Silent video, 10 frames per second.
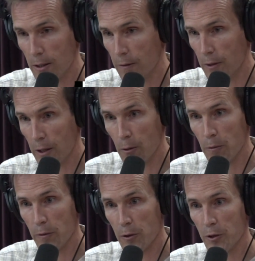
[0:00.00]
and even
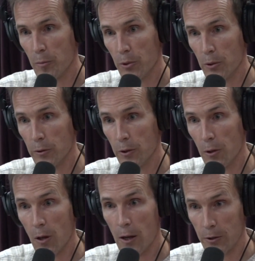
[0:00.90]
irreversible
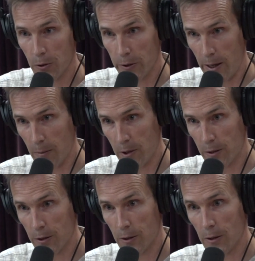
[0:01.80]
neurological
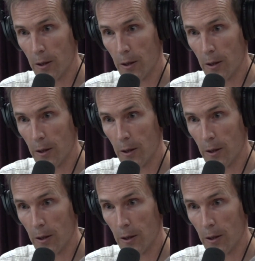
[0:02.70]
damage.